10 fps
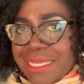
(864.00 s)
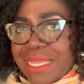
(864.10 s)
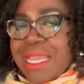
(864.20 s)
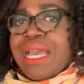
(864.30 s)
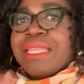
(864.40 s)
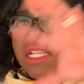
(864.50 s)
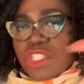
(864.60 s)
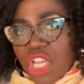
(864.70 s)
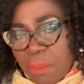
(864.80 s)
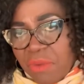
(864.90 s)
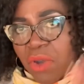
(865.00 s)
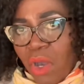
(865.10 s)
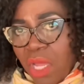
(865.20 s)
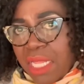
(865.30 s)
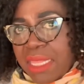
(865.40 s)
And then on top of
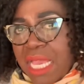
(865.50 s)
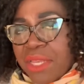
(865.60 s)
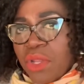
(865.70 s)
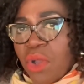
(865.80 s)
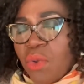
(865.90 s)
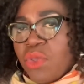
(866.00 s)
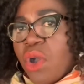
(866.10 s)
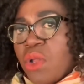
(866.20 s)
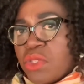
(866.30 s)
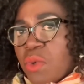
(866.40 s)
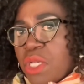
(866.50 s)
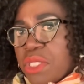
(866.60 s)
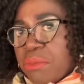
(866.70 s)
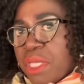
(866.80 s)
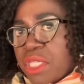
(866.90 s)
all of that now, you also want to
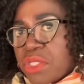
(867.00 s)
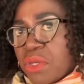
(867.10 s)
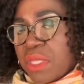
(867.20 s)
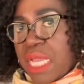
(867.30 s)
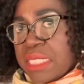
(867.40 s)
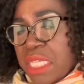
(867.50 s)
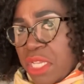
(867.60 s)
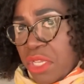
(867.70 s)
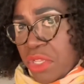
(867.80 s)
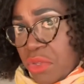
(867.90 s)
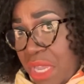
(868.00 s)
make sure that you have a